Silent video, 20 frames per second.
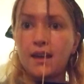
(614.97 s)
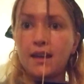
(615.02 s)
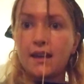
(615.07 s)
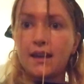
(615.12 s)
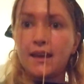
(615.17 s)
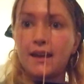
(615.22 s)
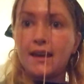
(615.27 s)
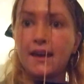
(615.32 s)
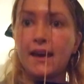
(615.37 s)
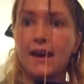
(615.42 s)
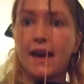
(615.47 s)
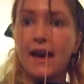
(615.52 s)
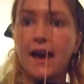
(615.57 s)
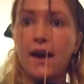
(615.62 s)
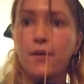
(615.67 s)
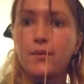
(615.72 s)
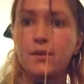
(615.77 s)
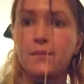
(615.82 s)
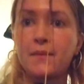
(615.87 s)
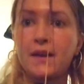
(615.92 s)

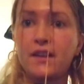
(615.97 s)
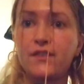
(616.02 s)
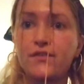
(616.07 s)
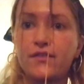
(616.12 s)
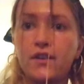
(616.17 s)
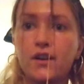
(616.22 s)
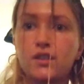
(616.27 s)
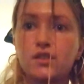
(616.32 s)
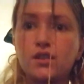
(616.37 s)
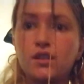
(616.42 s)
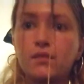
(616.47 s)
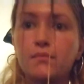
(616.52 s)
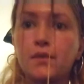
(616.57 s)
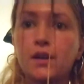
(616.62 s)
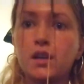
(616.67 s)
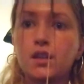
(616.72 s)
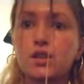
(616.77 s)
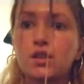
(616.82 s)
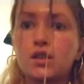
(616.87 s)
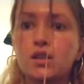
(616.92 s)
Yeah, we made far too
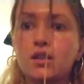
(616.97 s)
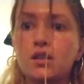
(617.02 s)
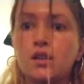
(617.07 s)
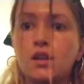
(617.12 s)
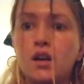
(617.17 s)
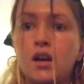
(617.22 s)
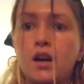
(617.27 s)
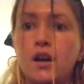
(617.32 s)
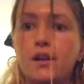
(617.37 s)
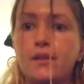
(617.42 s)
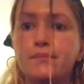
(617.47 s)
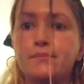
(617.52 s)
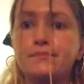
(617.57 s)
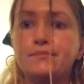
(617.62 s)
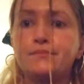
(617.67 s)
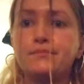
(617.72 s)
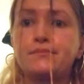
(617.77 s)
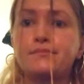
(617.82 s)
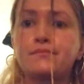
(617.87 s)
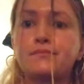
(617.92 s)
much.
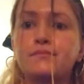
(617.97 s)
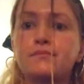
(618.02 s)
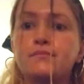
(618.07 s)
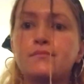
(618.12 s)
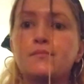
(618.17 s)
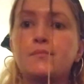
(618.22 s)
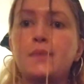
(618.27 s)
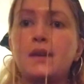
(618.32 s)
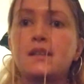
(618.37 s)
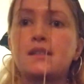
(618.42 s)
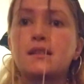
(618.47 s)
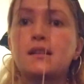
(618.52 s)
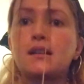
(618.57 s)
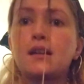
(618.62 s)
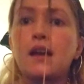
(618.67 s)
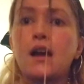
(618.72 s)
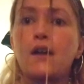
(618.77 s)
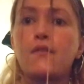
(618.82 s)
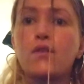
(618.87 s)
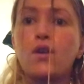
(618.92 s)

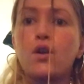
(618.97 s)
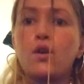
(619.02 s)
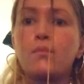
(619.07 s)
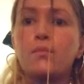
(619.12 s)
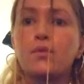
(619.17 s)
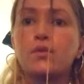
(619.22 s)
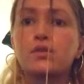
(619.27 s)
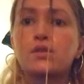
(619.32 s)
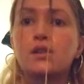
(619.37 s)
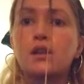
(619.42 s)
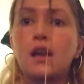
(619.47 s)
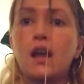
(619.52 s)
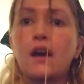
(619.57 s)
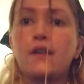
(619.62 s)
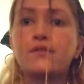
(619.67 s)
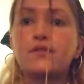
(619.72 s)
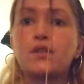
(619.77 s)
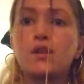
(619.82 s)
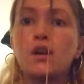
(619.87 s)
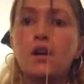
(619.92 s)
Basically have a whole portion
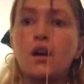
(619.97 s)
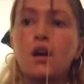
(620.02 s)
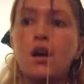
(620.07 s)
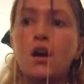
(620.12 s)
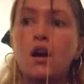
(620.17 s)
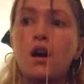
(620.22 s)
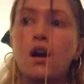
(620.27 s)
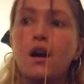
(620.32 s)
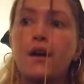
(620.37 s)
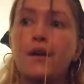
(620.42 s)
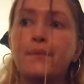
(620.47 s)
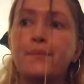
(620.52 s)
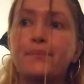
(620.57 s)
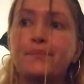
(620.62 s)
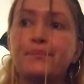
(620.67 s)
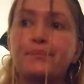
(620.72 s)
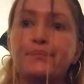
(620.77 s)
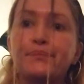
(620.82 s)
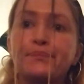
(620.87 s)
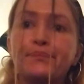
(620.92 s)
left.
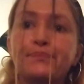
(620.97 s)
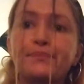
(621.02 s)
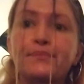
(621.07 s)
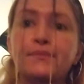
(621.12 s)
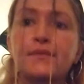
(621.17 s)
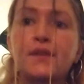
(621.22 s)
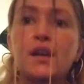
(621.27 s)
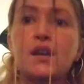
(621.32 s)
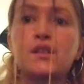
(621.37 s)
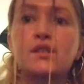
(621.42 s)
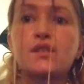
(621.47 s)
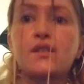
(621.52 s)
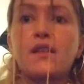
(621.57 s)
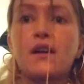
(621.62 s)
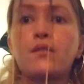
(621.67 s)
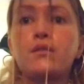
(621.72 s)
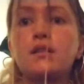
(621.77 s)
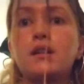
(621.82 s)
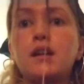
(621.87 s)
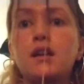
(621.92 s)
So
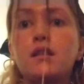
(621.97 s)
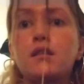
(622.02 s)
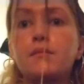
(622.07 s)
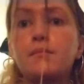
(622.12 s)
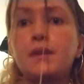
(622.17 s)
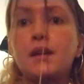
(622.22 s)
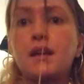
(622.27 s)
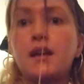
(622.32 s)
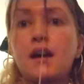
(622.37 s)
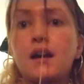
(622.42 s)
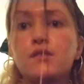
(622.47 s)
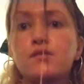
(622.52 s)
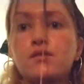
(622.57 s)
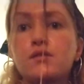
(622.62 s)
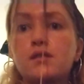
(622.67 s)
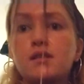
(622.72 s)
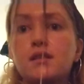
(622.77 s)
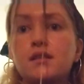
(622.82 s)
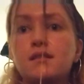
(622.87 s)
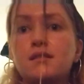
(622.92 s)
that will either be
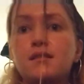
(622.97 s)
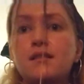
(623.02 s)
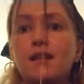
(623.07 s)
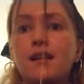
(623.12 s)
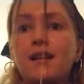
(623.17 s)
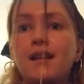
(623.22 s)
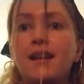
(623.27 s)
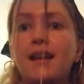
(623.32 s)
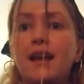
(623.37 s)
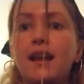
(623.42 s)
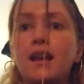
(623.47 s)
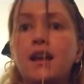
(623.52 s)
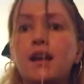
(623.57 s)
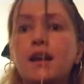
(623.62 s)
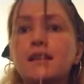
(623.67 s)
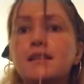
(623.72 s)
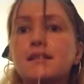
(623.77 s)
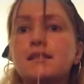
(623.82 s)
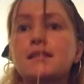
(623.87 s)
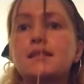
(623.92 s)
Andrews's late
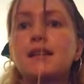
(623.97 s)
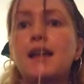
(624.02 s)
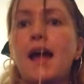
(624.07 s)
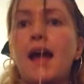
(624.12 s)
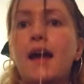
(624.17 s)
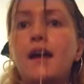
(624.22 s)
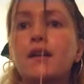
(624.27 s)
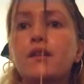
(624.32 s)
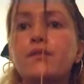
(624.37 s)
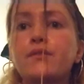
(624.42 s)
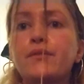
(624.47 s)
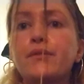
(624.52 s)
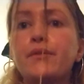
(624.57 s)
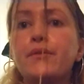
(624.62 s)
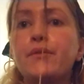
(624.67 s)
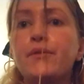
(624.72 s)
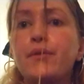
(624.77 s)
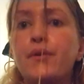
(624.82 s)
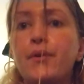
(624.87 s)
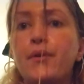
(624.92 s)
night snack,
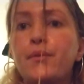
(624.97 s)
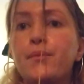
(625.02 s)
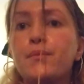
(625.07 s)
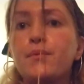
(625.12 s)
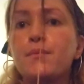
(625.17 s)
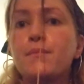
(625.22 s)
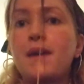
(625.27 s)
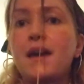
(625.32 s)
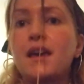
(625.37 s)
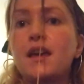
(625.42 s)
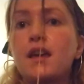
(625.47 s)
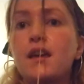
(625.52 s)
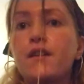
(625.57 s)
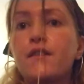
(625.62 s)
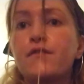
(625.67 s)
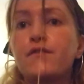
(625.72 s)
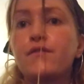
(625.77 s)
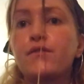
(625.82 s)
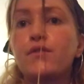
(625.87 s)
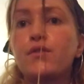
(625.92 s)
or we'll make it
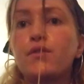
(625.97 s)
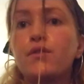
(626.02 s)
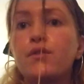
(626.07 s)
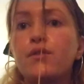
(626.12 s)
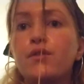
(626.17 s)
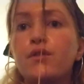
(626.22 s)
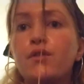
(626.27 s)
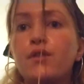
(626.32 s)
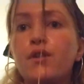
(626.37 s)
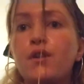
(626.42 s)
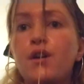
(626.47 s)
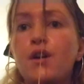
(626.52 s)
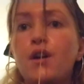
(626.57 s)
for